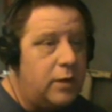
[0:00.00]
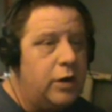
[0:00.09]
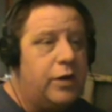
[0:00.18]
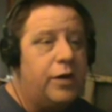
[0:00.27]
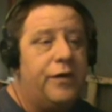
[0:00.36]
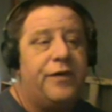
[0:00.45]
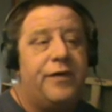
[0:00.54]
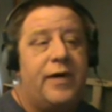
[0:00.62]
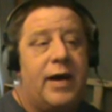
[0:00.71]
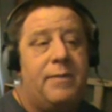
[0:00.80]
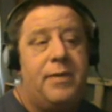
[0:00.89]
You can also
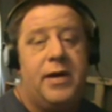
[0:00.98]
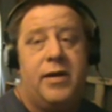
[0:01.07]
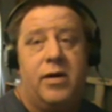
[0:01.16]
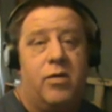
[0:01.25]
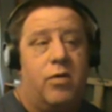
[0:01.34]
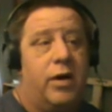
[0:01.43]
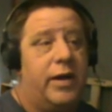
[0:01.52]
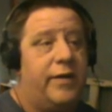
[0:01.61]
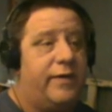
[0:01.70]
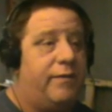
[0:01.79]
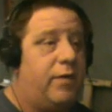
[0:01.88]
type in the
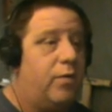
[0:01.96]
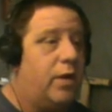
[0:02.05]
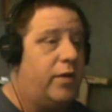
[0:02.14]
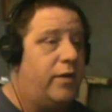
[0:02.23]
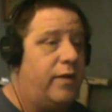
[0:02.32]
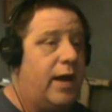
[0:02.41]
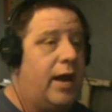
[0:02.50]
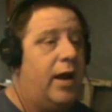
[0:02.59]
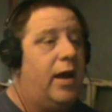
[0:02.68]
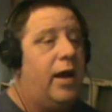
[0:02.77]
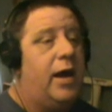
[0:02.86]
coordinates if you want to do
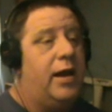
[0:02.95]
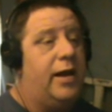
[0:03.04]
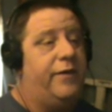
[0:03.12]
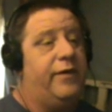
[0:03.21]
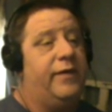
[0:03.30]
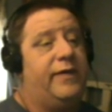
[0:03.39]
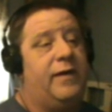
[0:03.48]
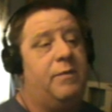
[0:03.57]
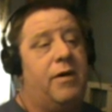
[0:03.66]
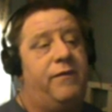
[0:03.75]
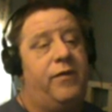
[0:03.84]
that. And as you can
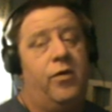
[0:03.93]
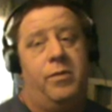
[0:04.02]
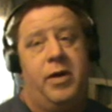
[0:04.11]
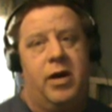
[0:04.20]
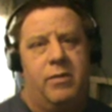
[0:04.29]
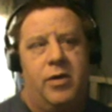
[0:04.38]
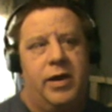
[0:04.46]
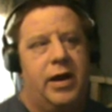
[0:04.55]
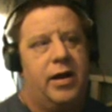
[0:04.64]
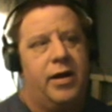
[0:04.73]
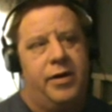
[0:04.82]
see, my fuel meter, I've
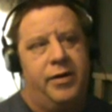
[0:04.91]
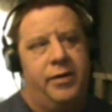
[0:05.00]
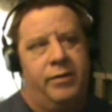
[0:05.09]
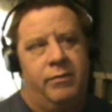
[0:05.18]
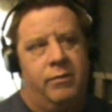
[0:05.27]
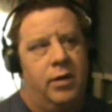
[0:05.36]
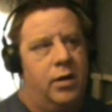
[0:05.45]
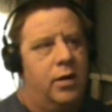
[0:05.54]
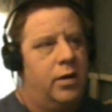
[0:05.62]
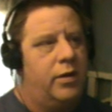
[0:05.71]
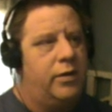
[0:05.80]
only got
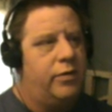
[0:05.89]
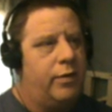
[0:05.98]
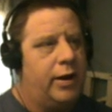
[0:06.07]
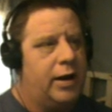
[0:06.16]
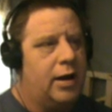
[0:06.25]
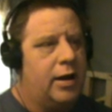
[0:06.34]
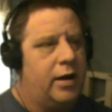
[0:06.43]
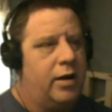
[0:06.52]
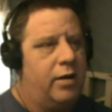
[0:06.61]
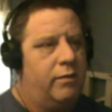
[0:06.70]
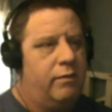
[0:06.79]

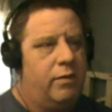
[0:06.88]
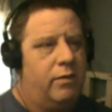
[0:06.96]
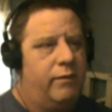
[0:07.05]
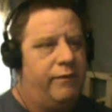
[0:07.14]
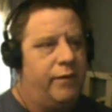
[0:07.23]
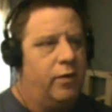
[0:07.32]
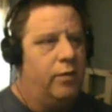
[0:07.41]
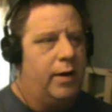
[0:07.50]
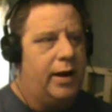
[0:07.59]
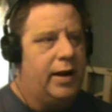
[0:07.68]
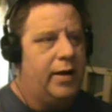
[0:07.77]
129
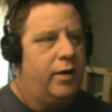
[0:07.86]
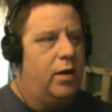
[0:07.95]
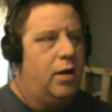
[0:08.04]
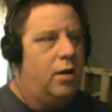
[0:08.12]
fuel right now.